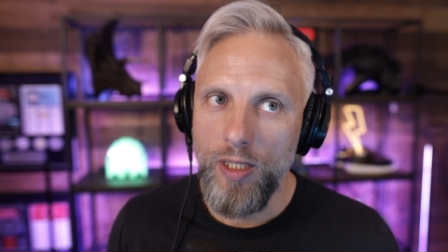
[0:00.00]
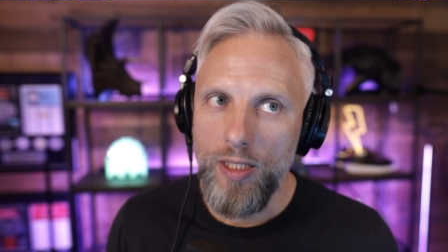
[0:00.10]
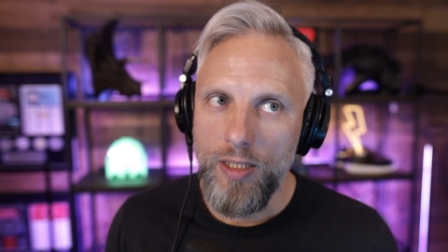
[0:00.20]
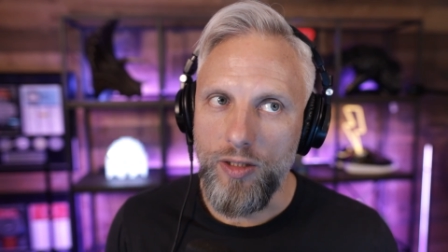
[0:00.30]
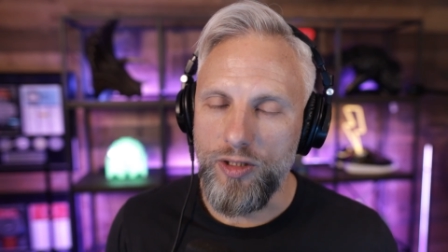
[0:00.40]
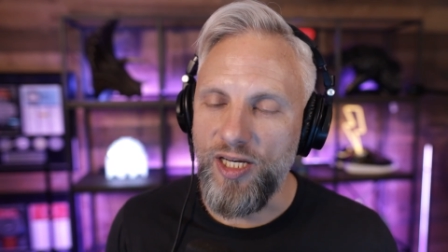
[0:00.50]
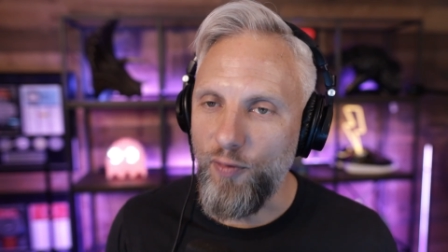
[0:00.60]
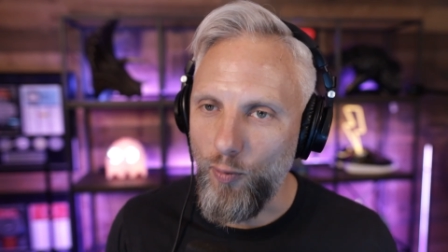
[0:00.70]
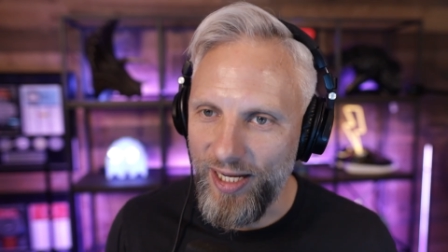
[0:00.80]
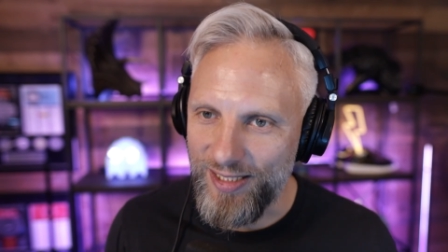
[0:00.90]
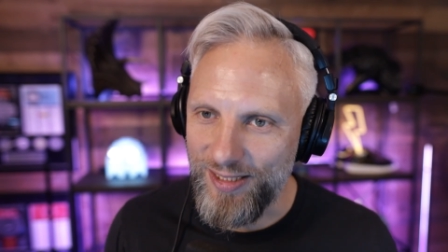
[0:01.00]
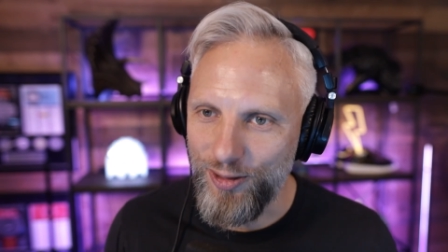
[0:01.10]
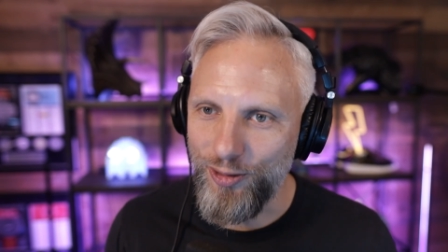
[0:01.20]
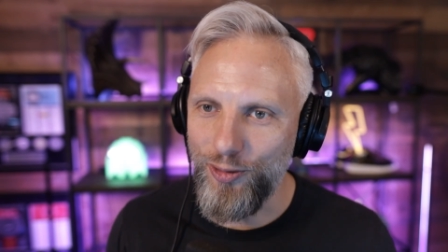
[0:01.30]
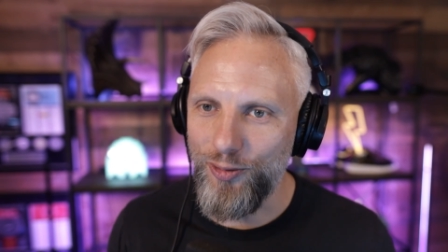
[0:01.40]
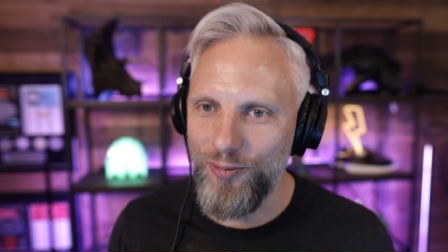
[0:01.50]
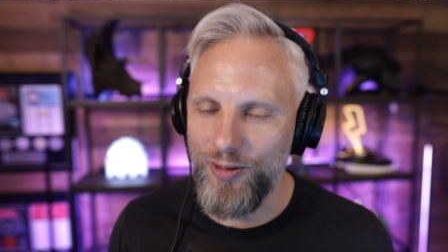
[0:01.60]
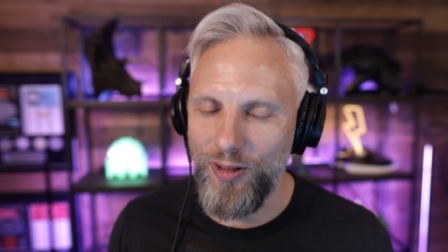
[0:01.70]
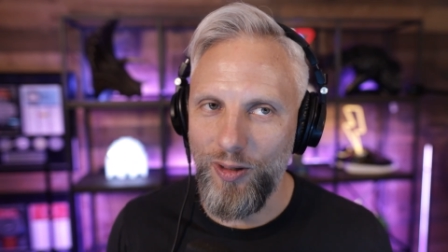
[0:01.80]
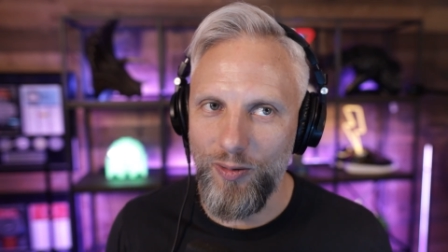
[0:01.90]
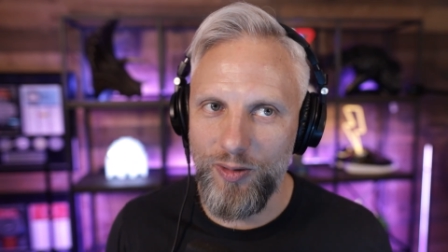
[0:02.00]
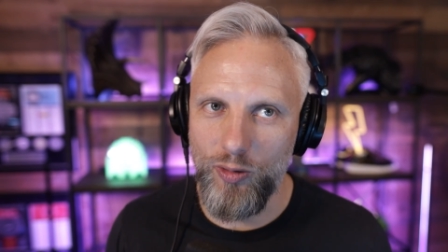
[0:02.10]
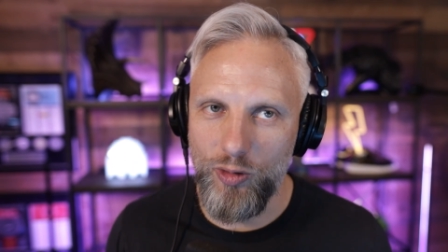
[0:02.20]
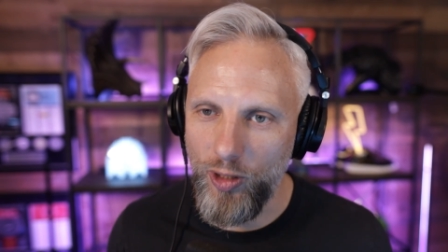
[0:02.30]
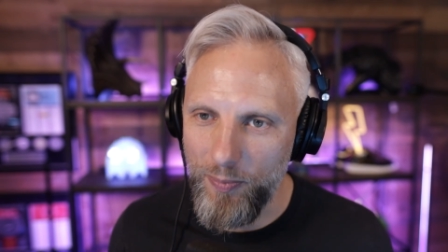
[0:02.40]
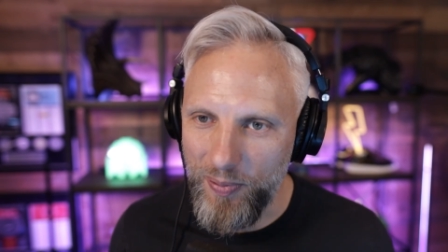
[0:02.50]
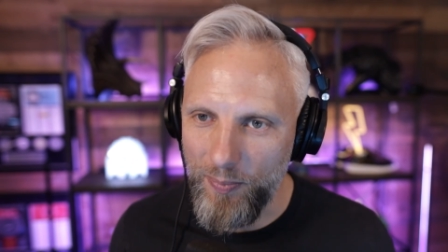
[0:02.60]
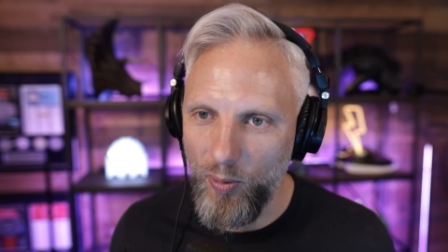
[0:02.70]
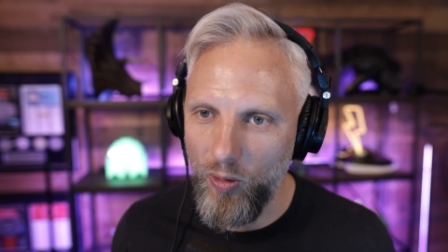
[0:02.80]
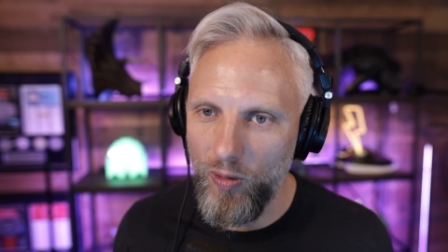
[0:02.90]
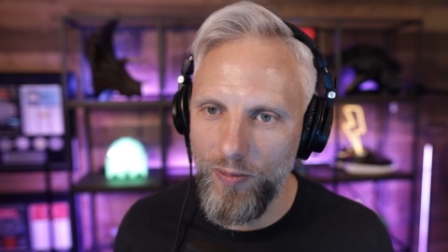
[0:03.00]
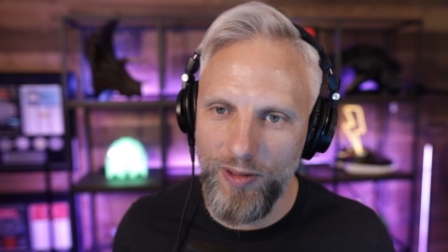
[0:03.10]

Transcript: There's different ways to treat people.